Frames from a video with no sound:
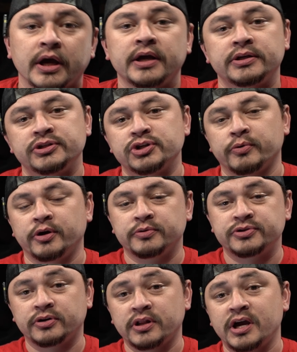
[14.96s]
Hey, Joey here with
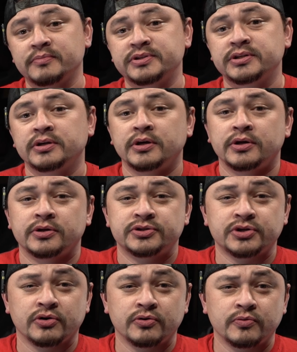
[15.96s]
Turtle Labs.
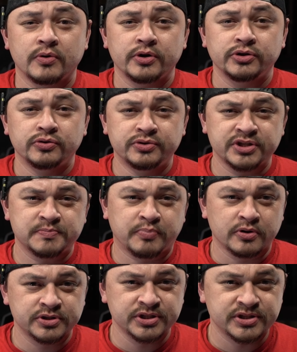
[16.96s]
So you just
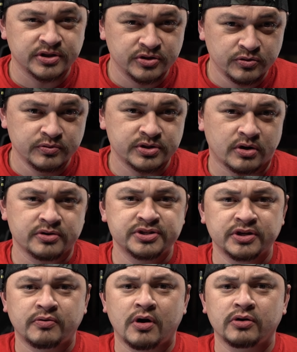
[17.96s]
purchased a used RC
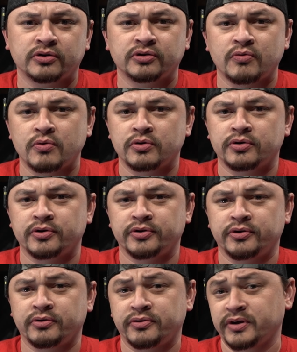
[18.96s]
crawler, or
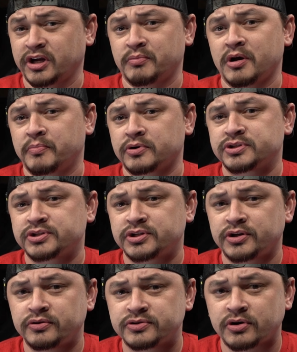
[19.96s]
you're thinking about purchasing a
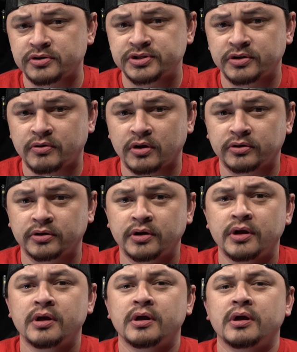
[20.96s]
used RC crawler.
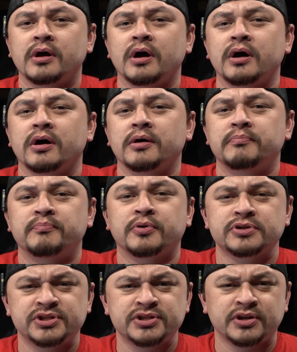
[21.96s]

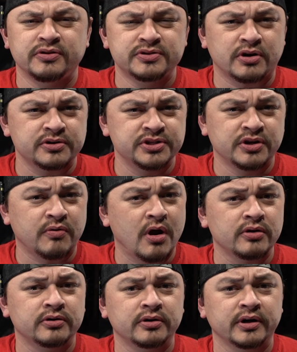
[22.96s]
Purchasing a used RC
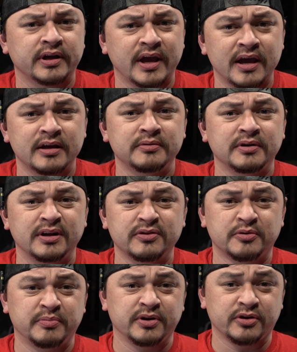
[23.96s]
crawler can either
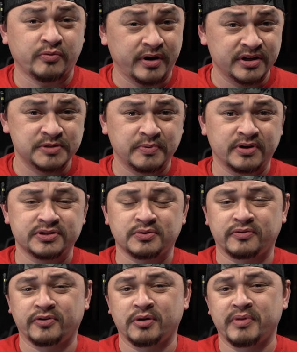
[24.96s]
be a great experience or a
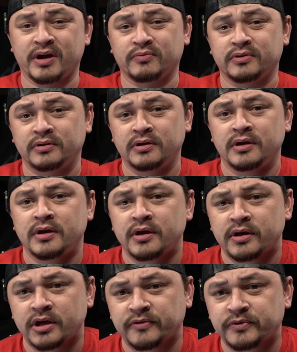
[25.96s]
very bad one.
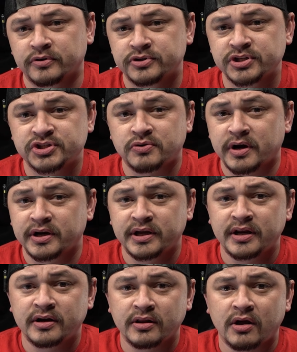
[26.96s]
If you're just trying to get
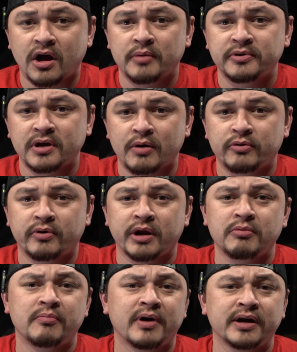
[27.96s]
into the hobby, I would
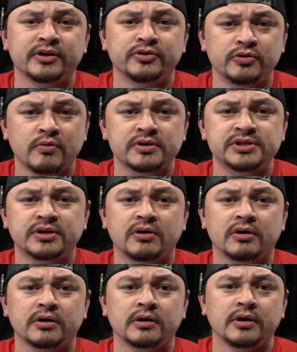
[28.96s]
recommend buying a new RC
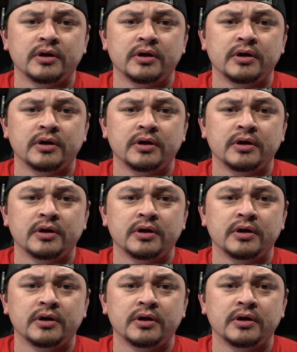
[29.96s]
car,